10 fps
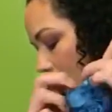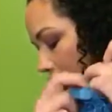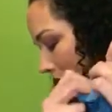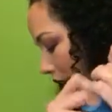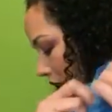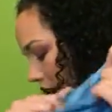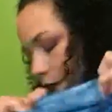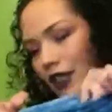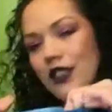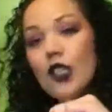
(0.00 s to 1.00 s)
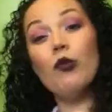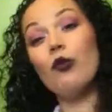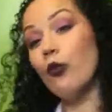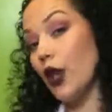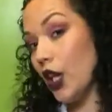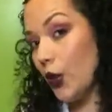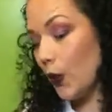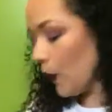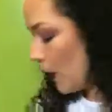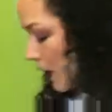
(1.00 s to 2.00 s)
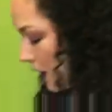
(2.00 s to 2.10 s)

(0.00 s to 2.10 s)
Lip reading: of the bag. I'm into blue